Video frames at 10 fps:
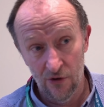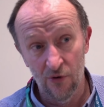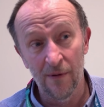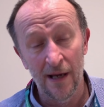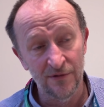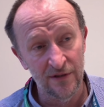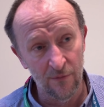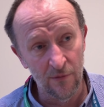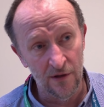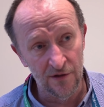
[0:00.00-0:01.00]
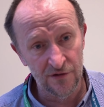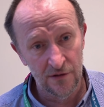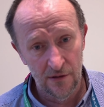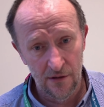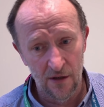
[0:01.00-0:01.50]
or perhaps even
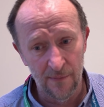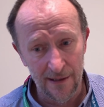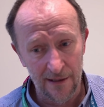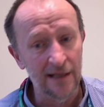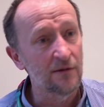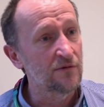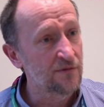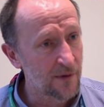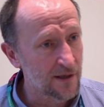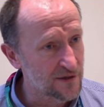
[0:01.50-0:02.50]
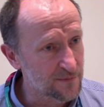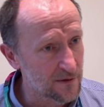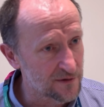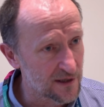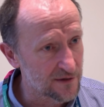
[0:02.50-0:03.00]
worse, are being killed by this
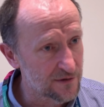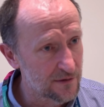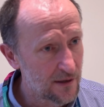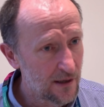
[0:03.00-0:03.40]
process.